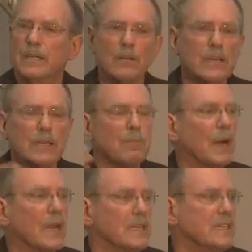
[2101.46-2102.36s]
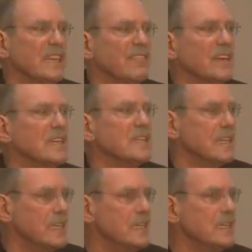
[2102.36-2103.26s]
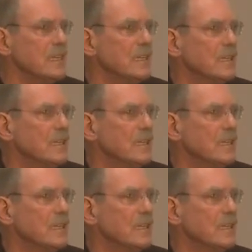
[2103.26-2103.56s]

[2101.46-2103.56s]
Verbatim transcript: You don't need to buy a DVD.